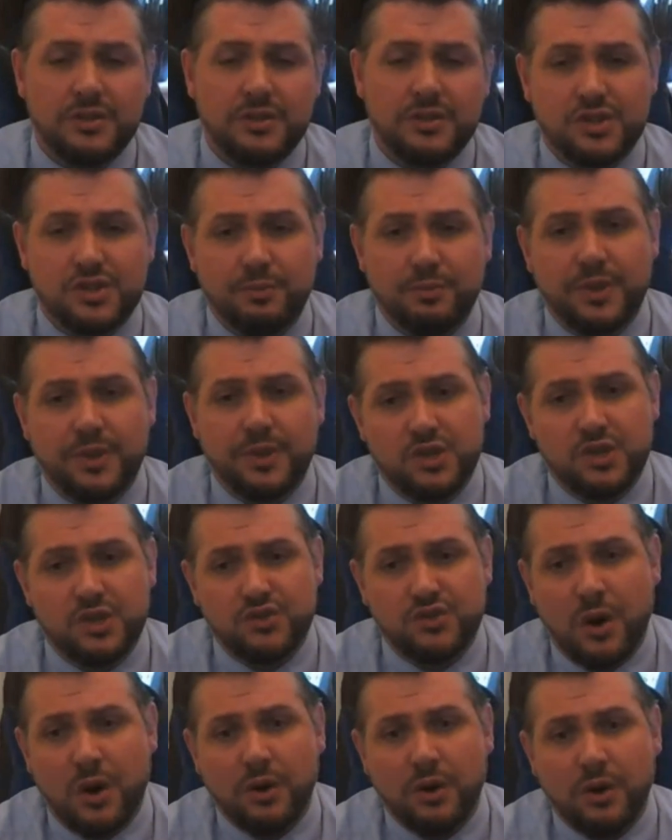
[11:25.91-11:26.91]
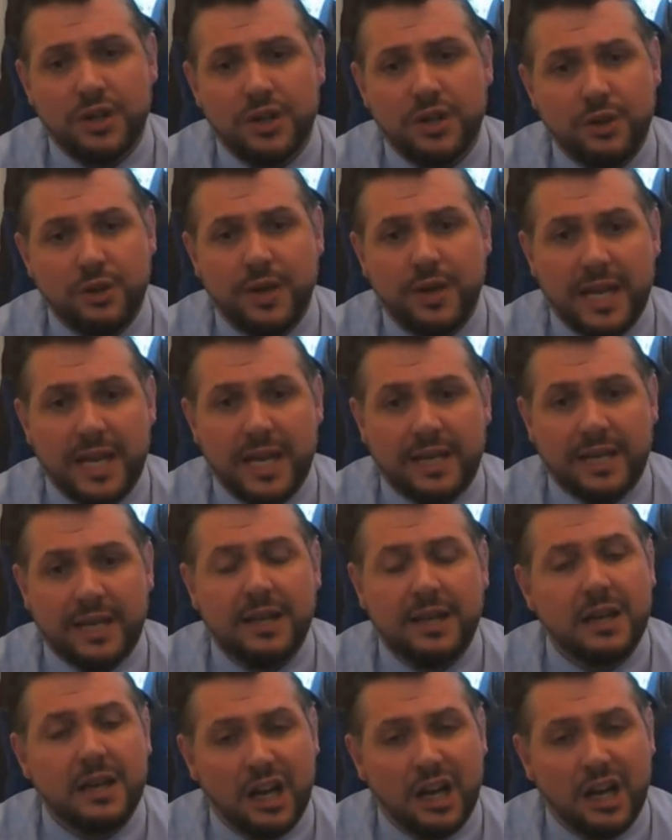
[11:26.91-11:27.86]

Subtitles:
to something strong and unique